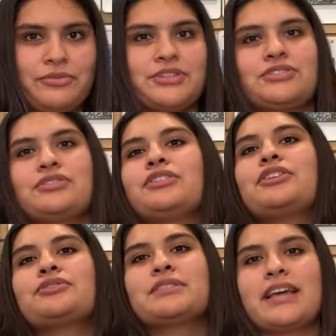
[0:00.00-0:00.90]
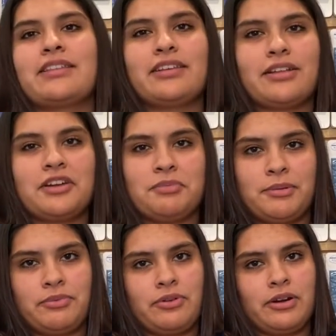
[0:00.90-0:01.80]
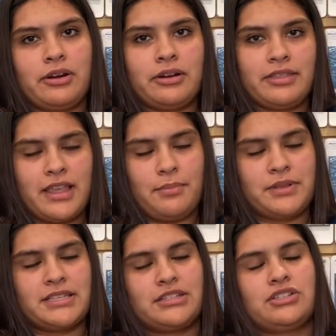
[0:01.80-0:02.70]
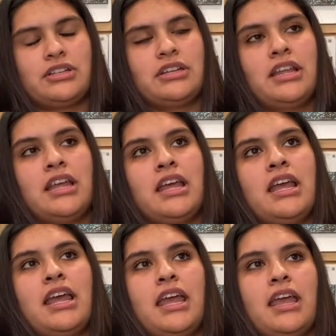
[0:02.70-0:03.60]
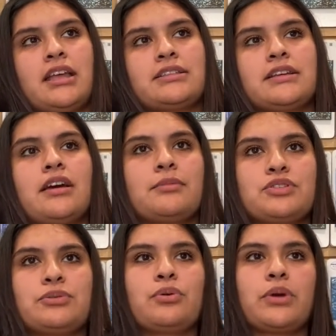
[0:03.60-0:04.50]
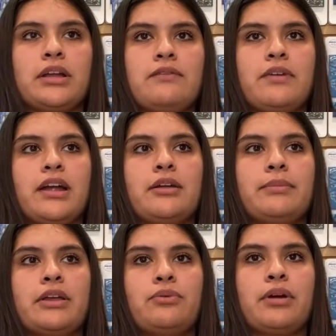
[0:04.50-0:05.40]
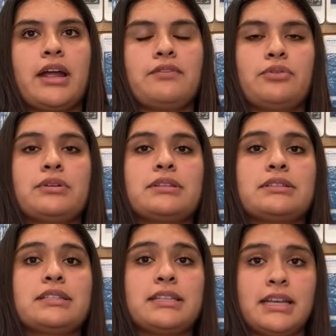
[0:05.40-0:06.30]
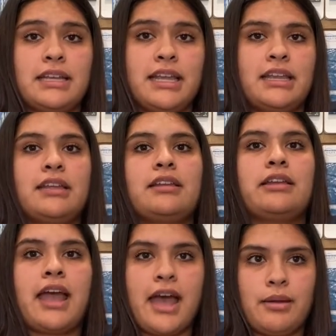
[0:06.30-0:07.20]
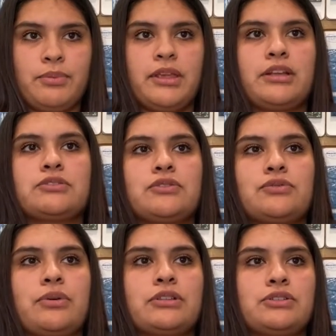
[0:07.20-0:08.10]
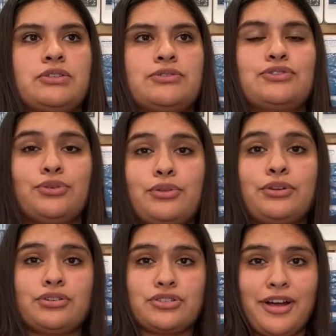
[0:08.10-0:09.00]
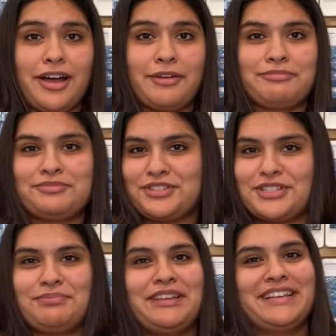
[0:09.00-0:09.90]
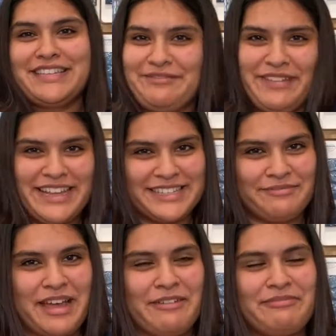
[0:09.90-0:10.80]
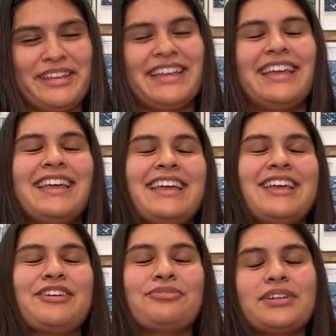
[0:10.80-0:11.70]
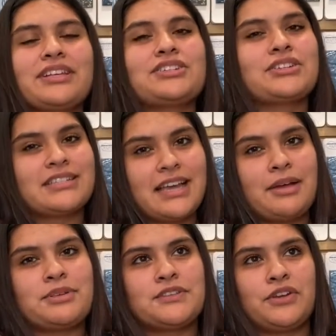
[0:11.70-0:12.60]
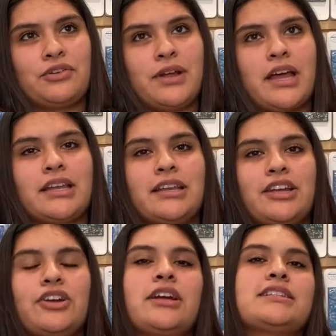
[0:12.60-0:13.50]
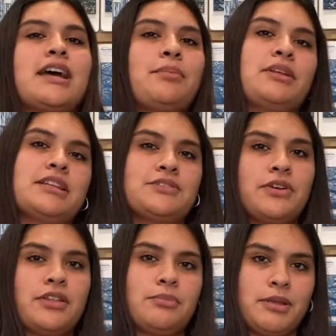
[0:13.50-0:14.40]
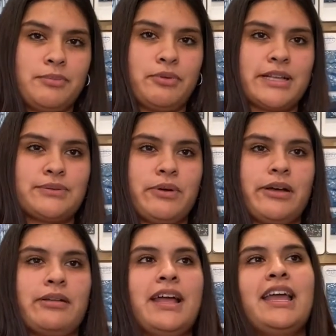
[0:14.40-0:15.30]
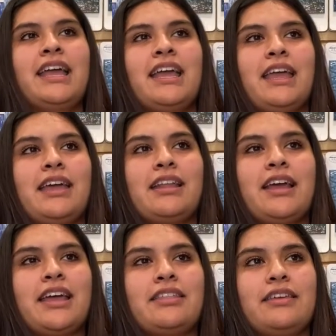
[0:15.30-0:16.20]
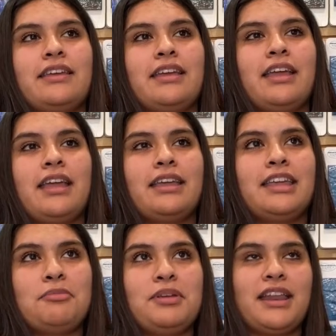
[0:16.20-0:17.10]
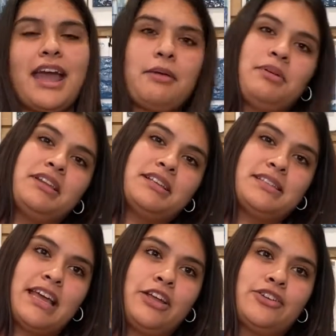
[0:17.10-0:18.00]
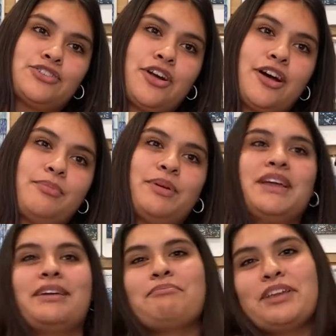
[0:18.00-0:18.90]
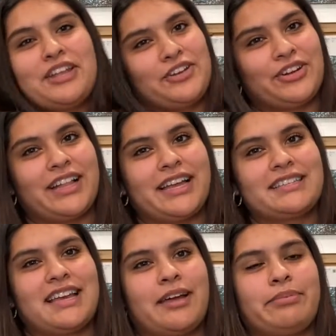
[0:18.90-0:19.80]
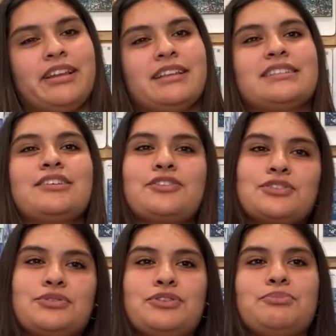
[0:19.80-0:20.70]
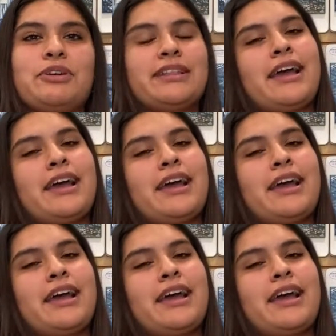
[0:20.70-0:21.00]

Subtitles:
which, sadly, a lot of people are in that position. Yeah. And to come to a work environment where everyone's dedicated and happy and just wants to do their job just because it makes them happy, it really turns the atmosphere around, and it creates happiness for other people as well. And I think keeping happiness at your job, making your clients happiness, also you bring that